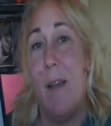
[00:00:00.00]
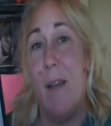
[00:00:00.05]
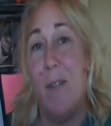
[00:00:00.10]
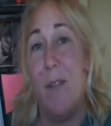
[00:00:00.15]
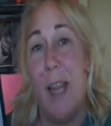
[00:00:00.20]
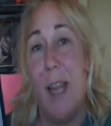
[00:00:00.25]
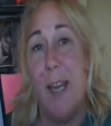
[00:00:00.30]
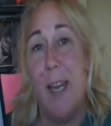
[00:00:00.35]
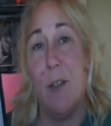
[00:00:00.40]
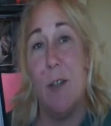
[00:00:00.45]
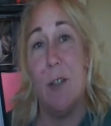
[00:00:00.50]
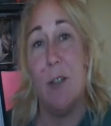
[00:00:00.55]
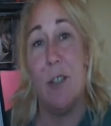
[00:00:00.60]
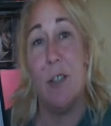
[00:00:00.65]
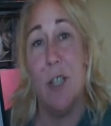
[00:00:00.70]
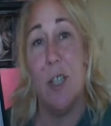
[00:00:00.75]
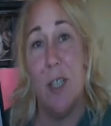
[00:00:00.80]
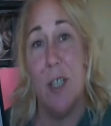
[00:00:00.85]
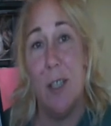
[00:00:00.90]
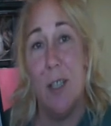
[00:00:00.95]

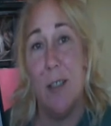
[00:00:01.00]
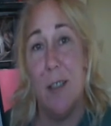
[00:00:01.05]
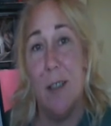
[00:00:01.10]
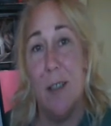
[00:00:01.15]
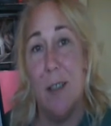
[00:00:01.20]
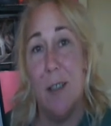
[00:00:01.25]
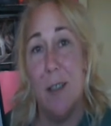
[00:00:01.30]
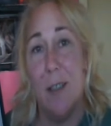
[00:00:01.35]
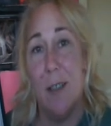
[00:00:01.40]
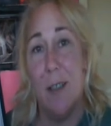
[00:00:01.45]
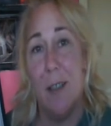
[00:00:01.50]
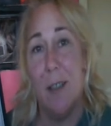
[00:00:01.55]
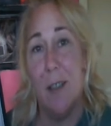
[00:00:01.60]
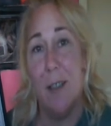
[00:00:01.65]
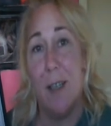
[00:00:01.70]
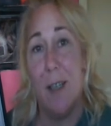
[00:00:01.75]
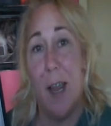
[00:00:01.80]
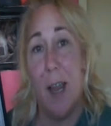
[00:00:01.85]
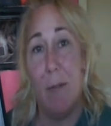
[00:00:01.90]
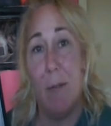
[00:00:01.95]
Vaynerchuk,
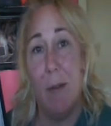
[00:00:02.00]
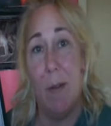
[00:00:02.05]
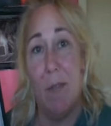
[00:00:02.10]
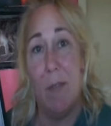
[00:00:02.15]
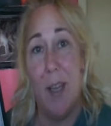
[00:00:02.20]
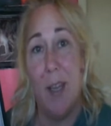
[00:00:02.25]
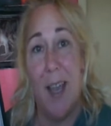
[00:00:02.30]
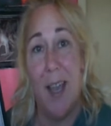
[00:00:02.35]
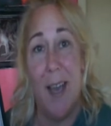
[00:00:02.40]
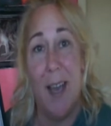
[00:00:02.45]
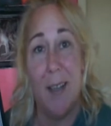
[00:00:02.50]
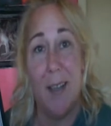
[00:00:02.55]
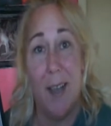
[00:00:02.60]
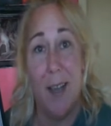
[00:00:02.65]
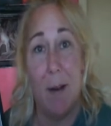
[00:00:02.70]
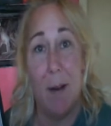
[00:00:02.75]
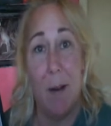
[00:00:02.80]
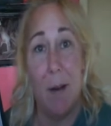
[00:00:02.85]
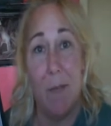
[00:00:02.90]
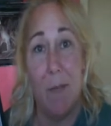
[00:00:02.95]
Gary V, at
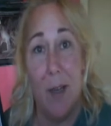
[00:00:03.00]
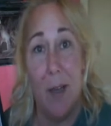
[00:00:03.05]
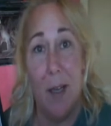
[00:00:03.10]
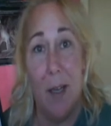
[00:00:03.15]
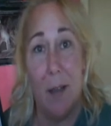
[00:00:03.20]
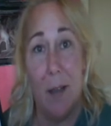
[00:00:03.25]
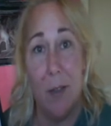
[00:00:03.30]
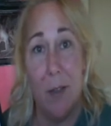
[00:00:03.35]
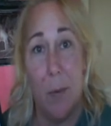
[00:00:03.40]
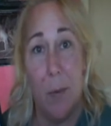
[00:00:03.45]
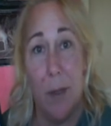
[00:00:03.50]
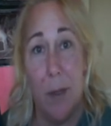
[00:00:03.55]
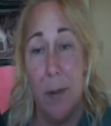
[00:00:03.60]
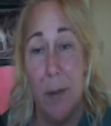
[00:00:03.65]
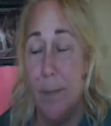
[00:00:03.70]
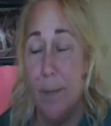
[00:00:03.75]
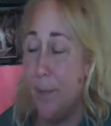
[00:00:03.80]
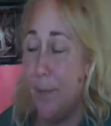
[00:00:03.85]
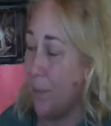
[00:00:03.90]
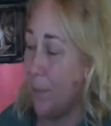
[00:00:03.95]
Gary V on
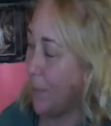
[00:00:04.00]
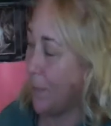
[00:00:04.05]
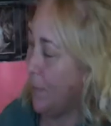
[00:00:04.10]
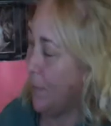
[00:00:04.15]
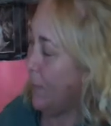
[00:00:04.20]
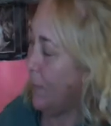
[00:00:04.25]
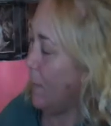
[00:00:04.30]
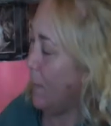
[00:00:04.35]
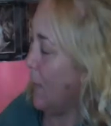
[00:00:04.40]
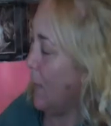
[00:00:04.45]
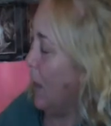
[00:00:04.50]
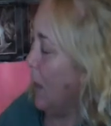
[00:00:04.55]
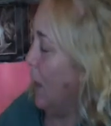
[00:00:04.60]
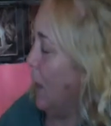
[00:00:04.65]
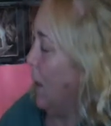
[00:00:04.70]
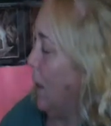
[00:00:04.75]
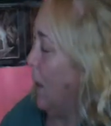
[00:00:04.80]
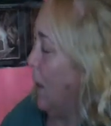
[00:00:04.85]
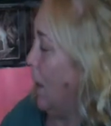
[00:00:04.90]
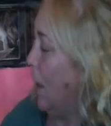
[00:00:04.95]
Twitter.
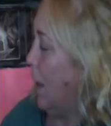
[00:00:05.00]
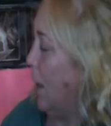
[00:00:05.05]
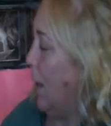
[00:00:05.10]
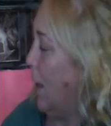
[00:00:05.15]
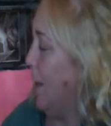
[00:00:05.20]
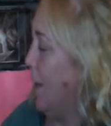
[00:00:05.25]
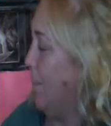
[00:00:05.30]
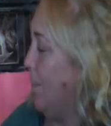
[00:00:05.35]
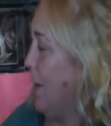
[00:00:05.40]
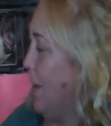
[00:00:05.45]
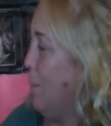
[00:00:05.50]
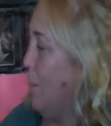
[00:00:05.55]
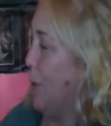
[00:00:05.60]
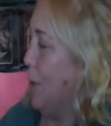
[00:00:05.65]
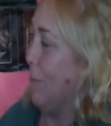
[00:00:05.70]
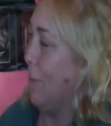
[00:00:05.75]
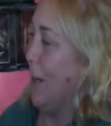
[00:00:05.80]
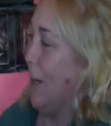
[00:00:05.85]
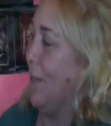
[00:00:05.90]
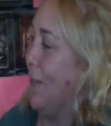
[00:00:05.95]
Um, and put
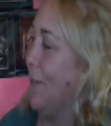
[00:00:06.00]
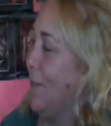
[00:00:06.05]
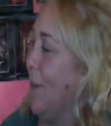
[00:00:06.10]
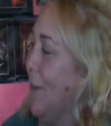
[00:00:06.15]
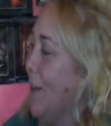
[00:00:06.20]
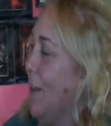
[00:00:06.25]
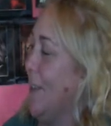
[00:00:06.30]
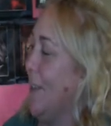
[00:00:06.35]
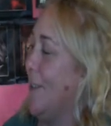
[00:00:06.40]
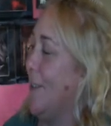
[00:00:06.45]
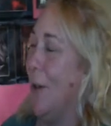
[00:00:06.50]
it right on the front.